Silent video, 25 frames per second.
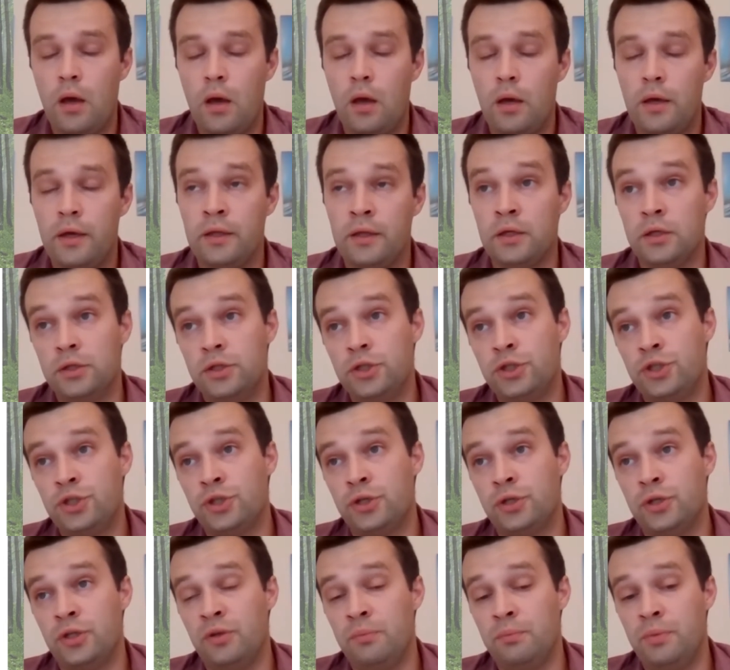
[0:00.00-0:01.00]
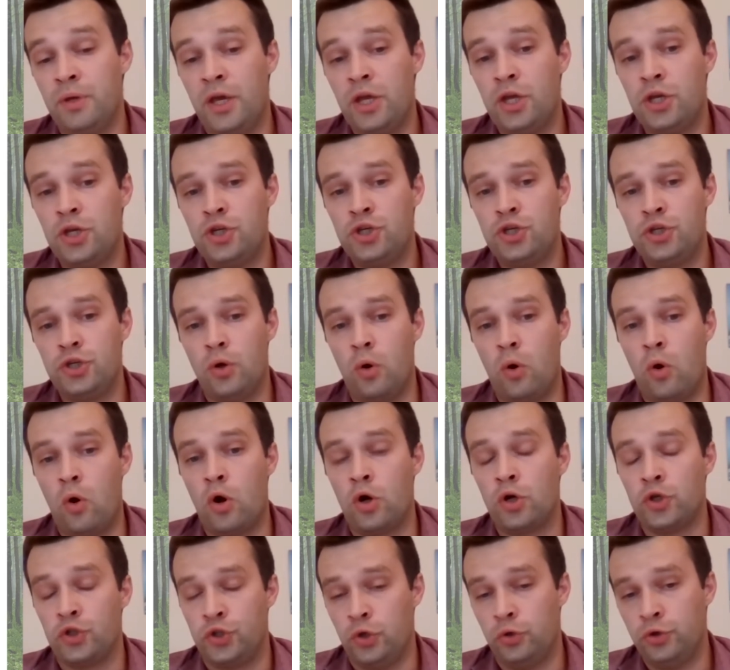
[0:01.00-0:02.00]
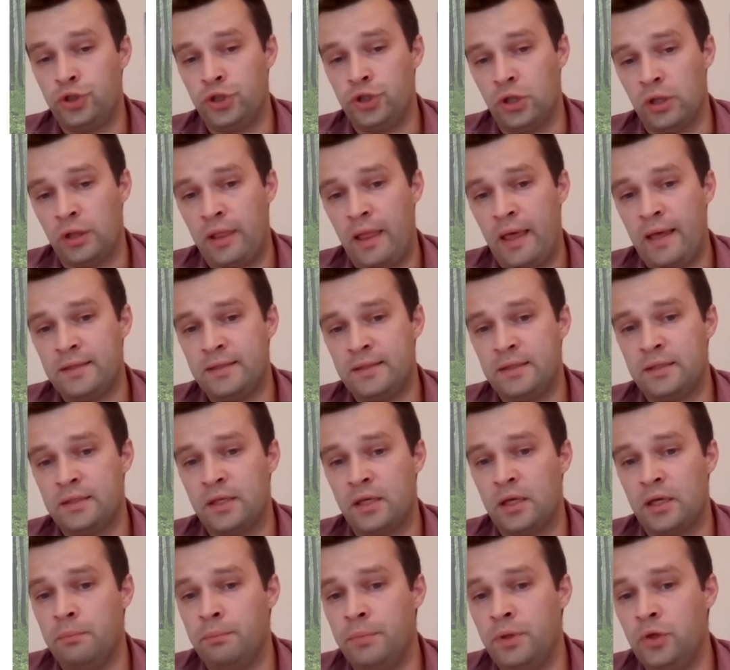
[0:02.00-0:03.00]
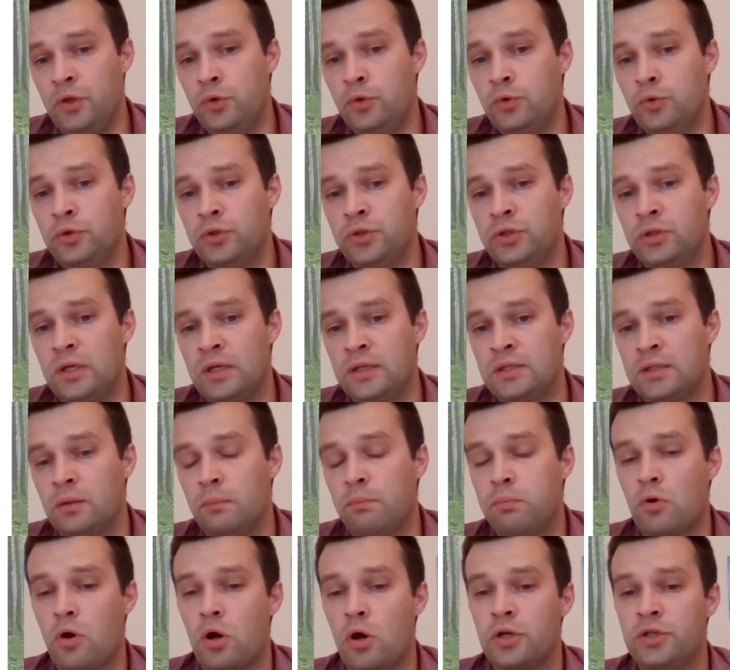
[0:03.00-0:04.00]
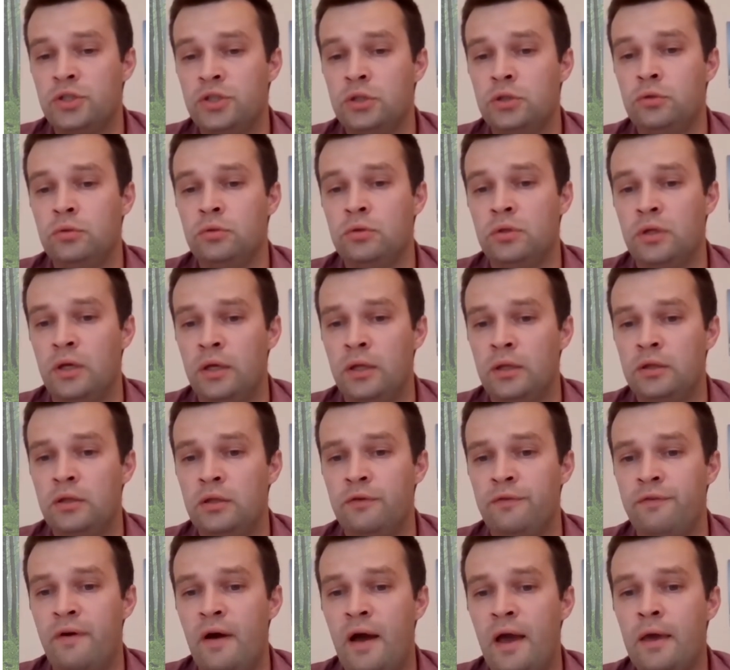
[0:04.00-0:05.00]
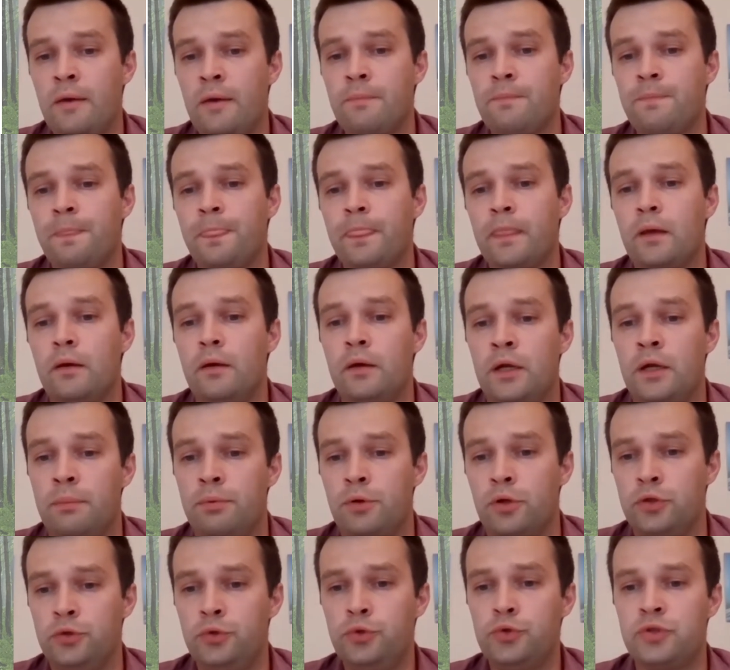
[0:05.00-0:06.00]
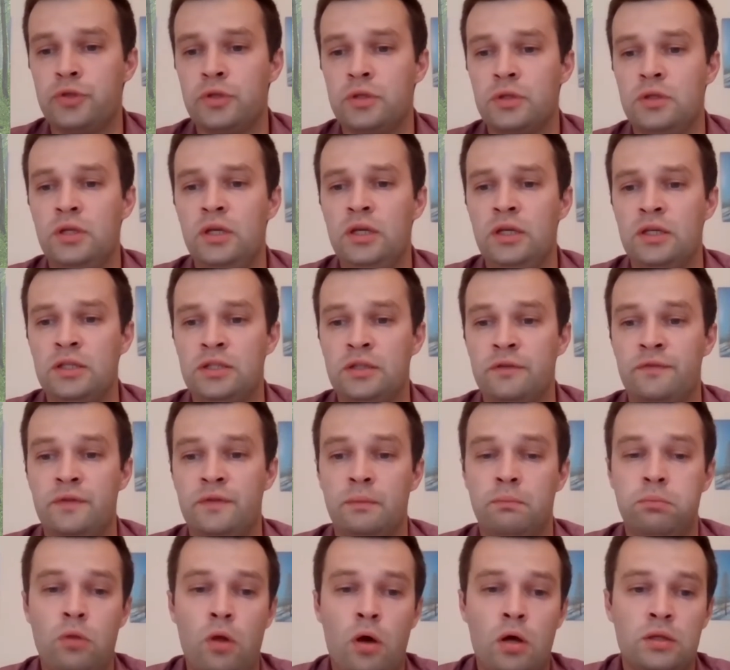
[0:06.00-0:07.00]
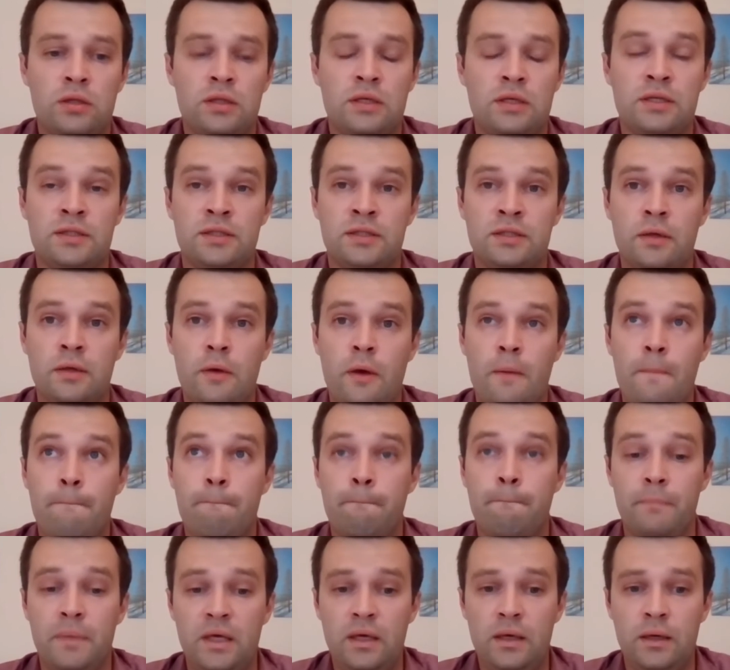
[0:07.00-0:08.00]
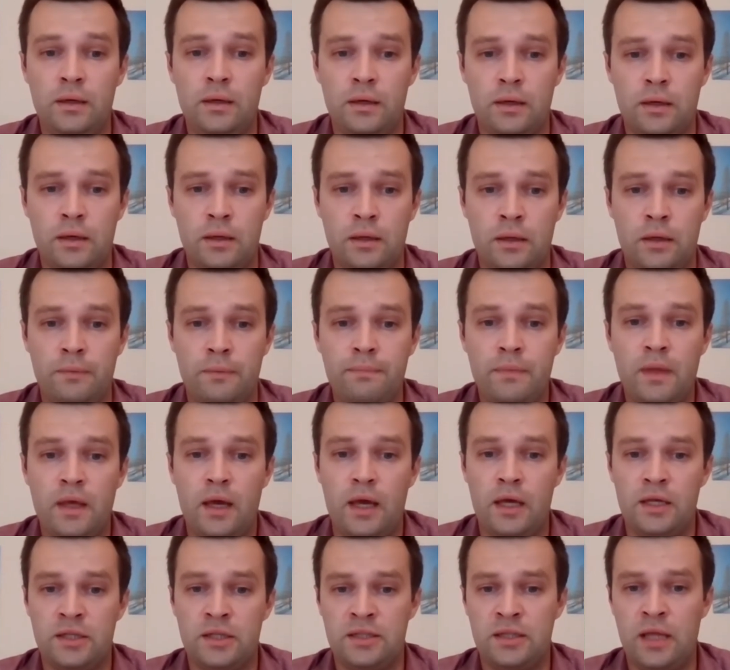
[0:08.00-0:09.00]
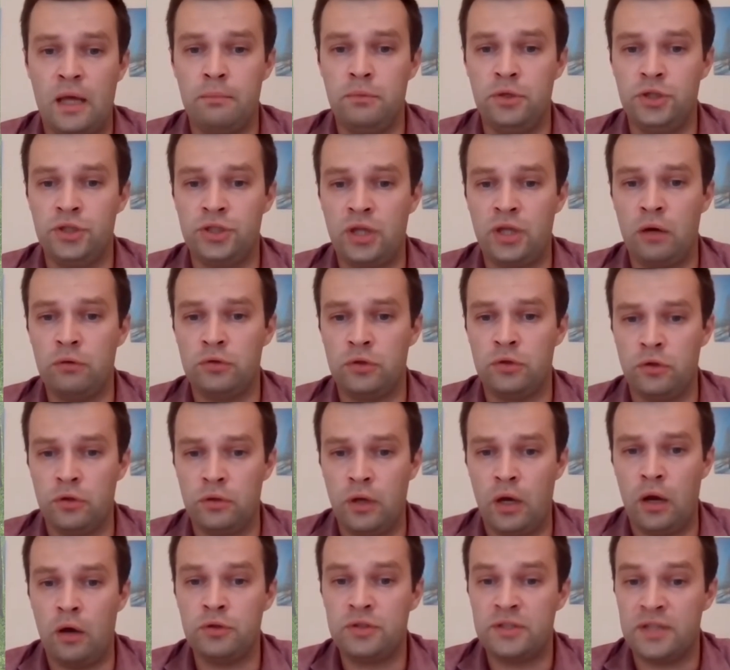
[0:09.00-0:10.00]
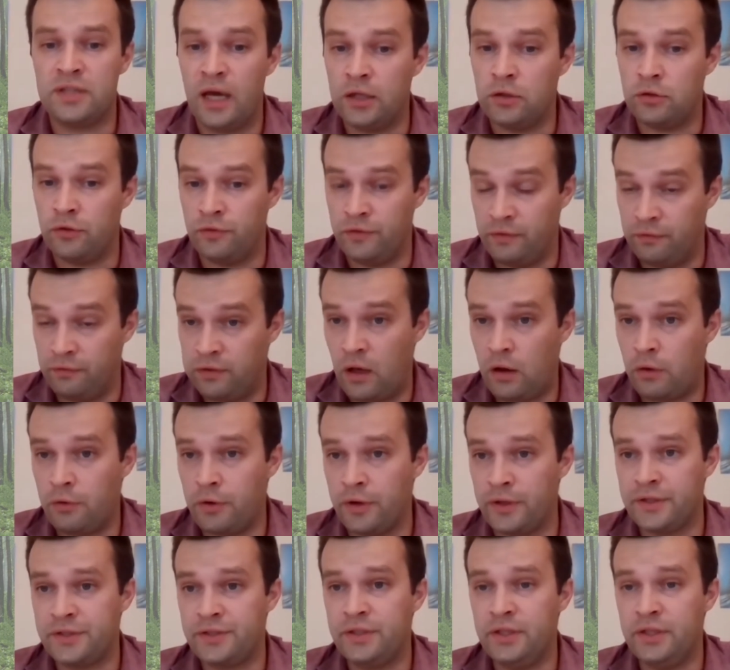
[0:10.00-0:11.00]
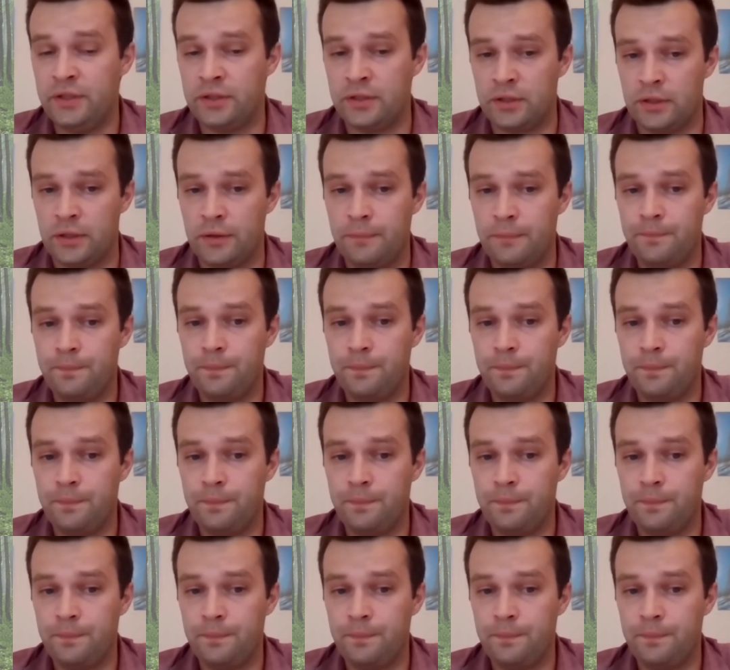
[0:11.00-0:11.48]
In addition, DBH or social classes can be used as a proxy to identify reproducing trees if the plot is being established outside of the flowering season.